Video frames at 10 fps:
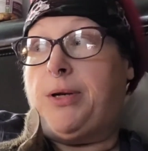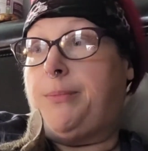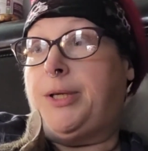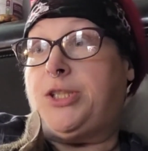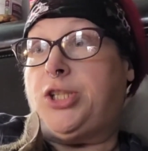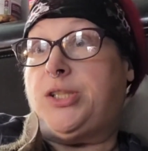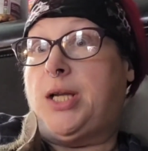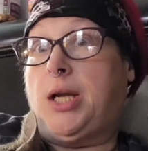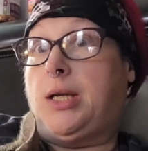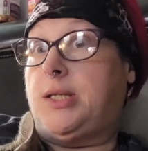And I'm like, she's
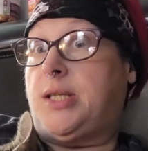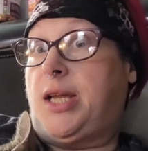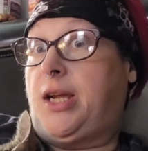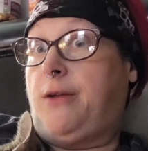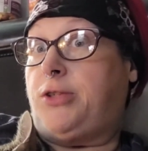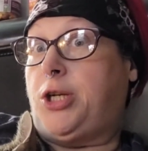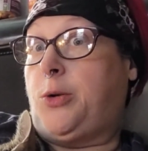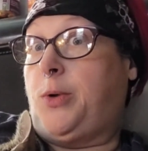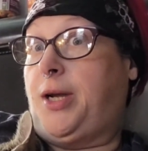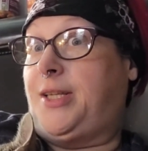not going to stay here if she
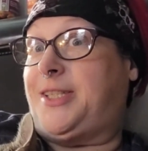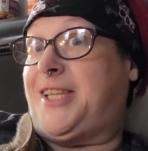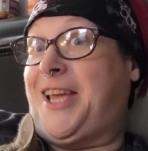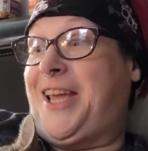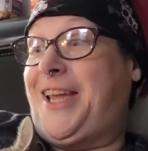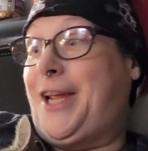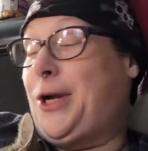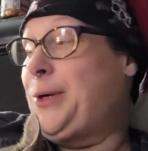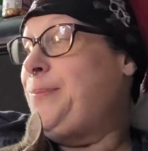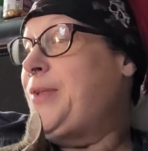don't want to stay
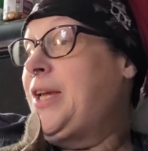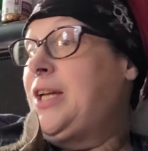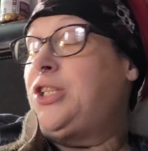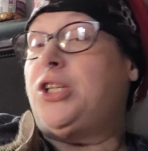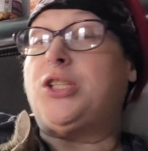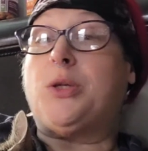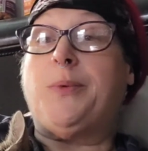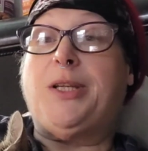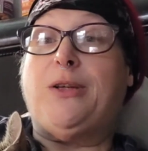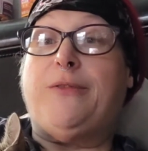here. She goes, Could
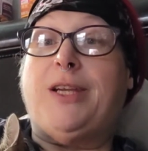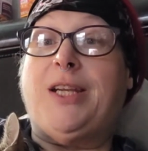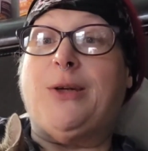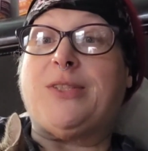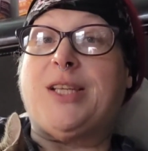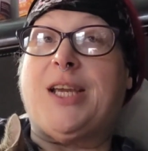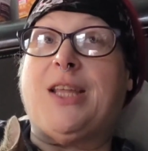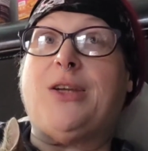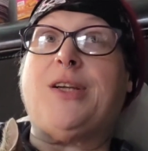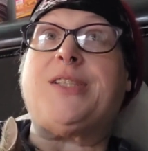we do videos
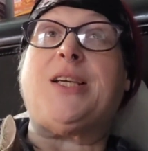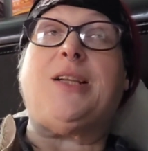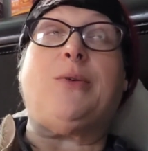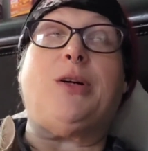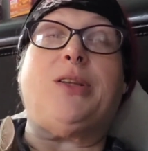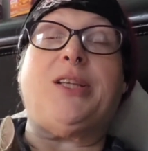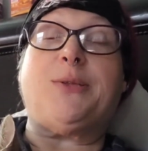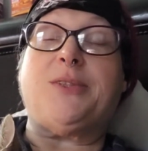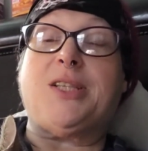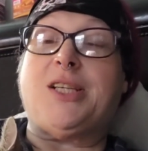together? I said, Well, these
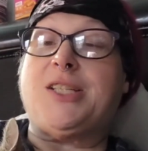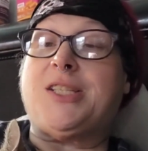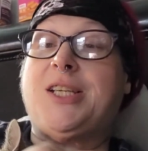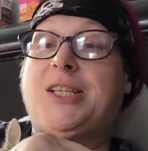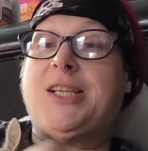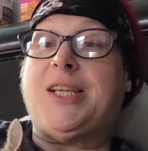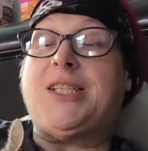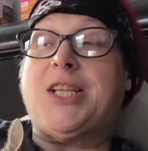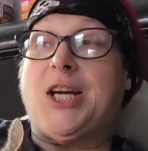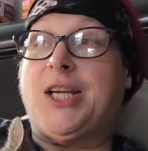ones I just need to
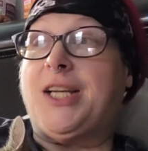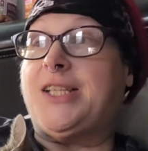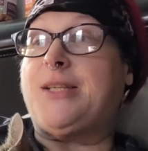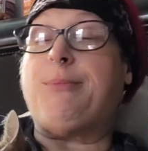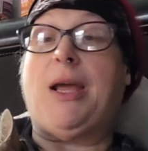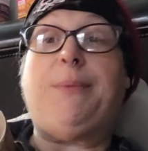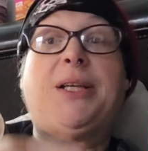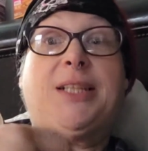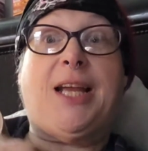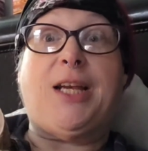get done. I said,
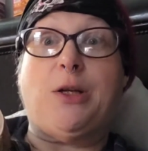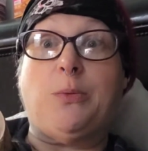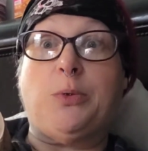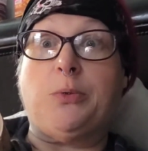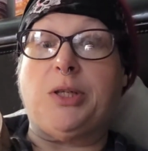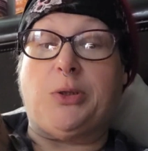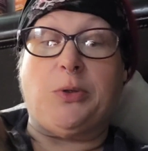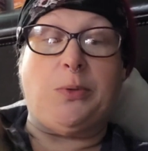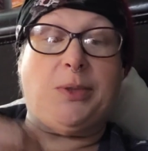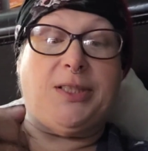Maybe later we'll
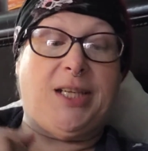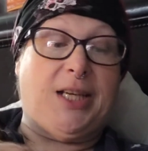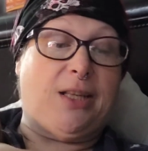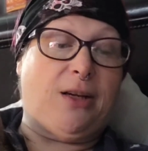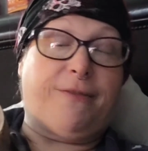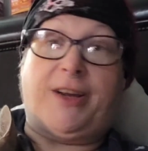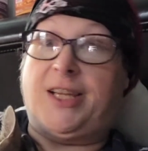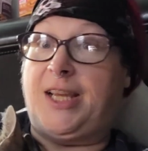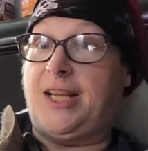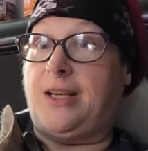record one together if I
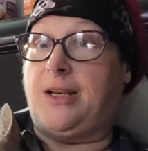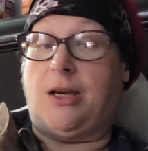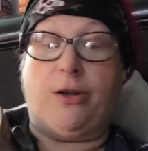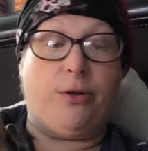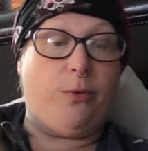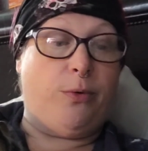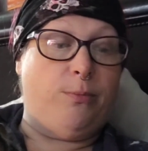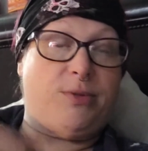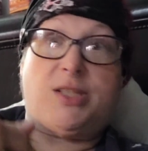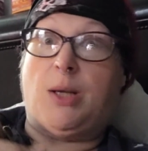can get in the other
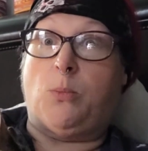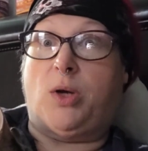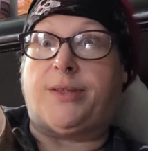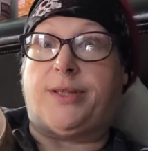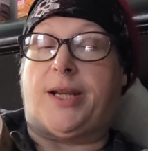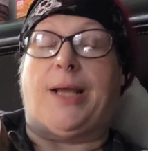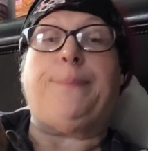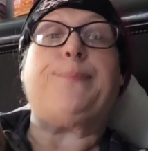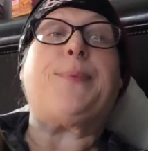room somewhat today.